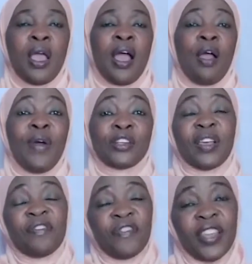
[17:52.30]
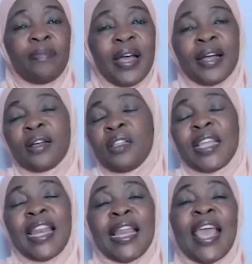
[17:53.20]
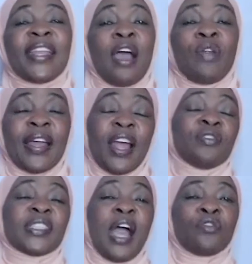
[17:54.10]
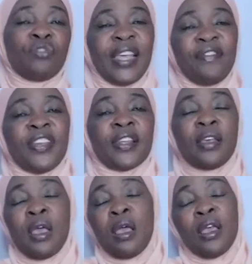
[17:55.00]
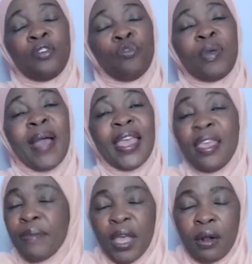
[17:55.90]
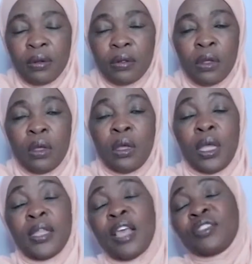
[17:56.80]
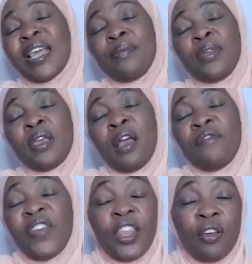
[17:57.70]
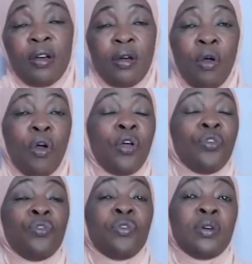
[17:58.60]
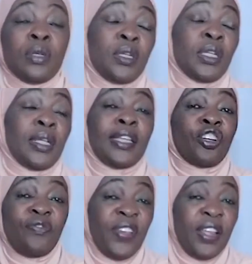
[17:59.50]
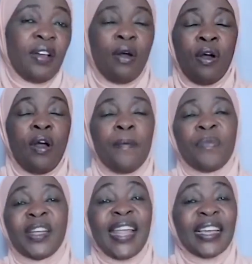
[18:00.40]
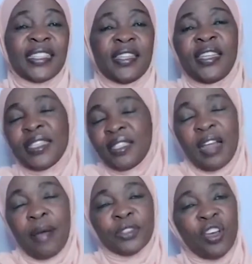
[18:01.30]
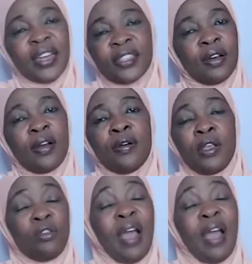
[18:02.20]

I want to give feedback, then later I'll announce how to give it. It will be by email. Either you send me a video or a short video or text. Yes, I'm so and so.